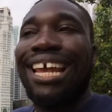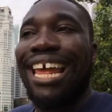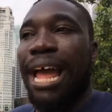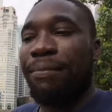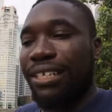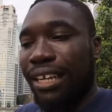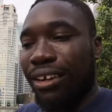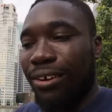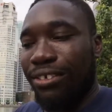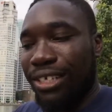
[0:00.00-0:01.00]
It happens, a
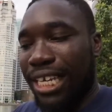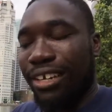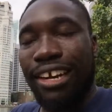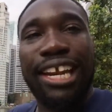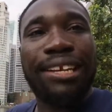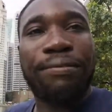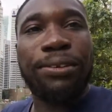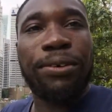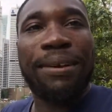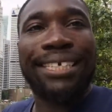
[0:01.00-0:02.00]
culture change on an
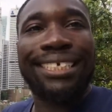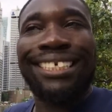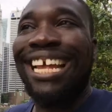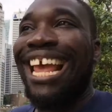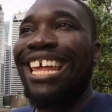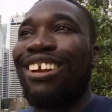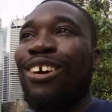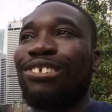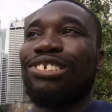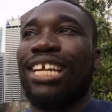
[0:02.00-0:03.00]
individual basis and a
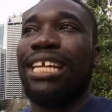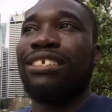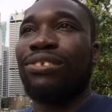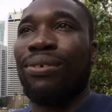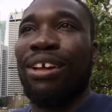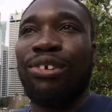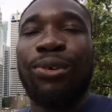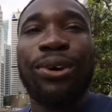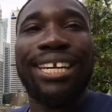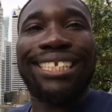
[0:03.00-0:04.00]
culture change throughout your
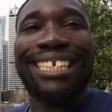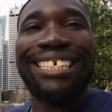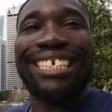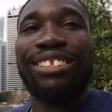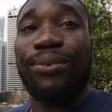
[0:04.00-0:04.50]
organization,